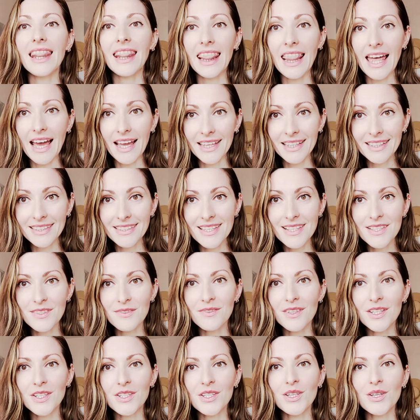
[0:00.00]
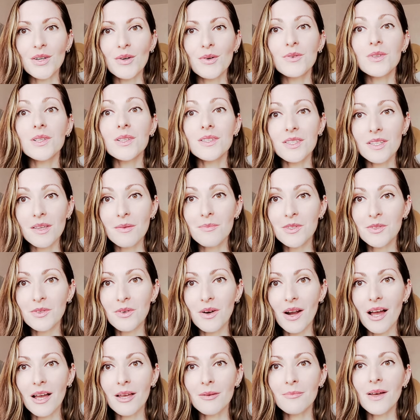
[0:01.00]
Like this video,
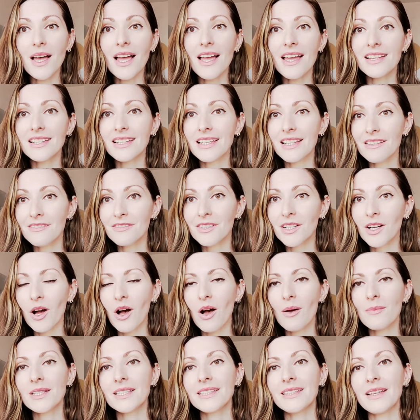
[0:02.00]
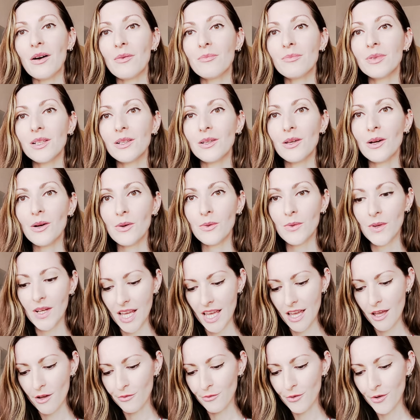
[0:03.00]
subscribe, and leave a comment down below
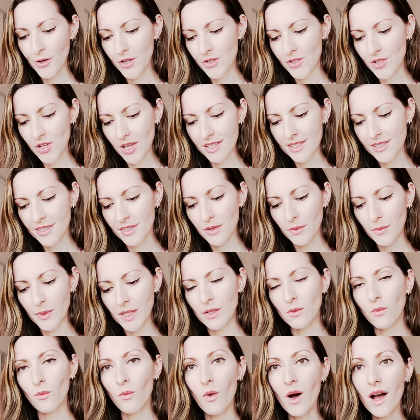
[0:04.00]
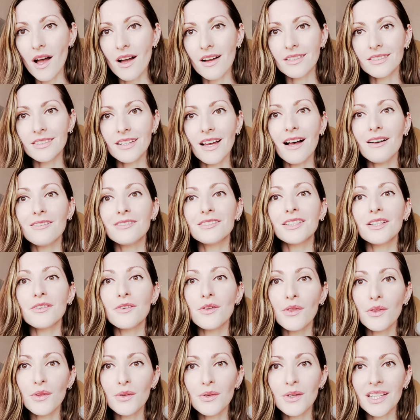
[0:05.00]
for a chance to win one of the
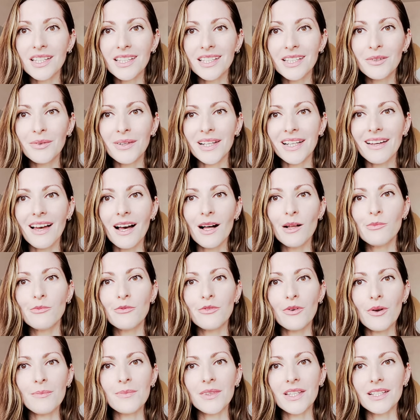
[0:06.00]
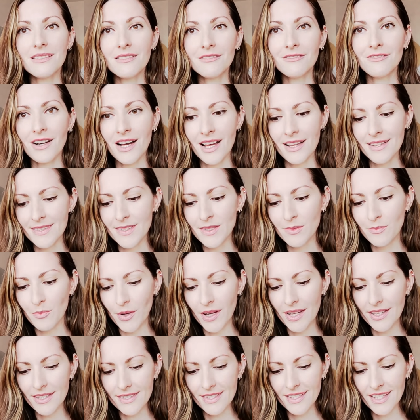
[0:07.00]
three quick help from the divine
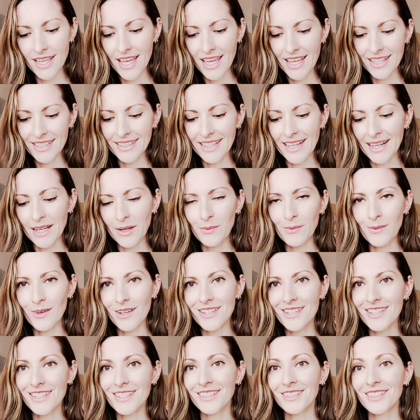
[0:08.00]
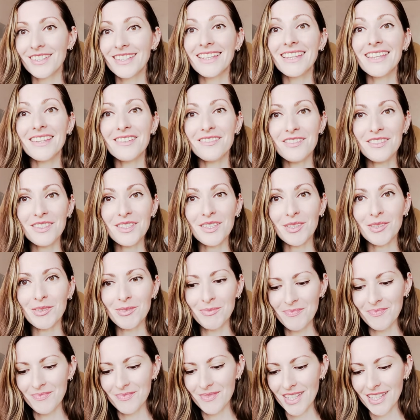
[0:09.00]
spreads that I want to give you,
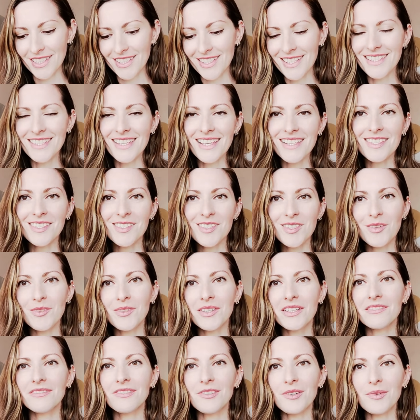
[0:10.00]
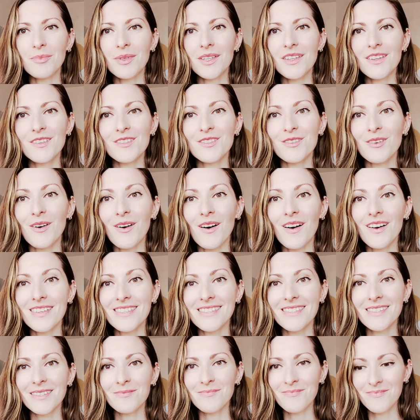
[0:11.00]
just as a token for being so
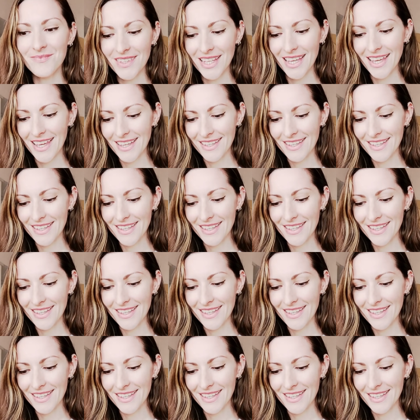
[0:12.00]
awesome.